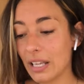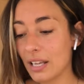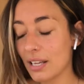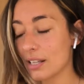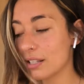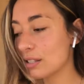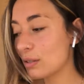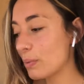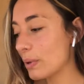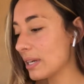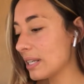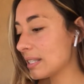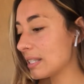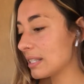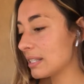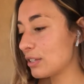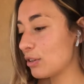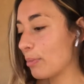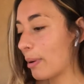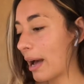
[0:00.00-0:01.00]
So what is this
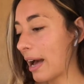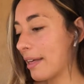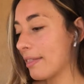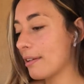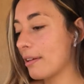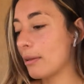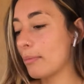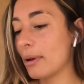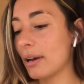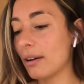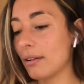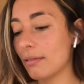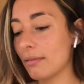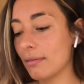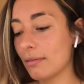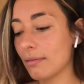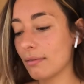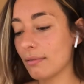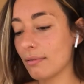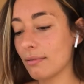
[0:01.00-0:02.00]
new path all about?
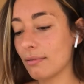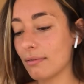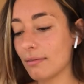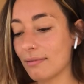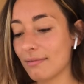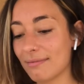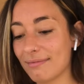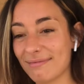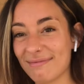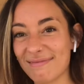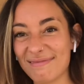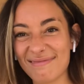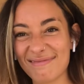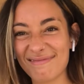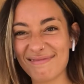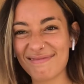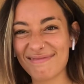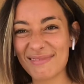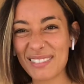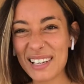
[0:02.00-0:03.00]

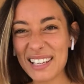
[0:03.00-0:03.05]
What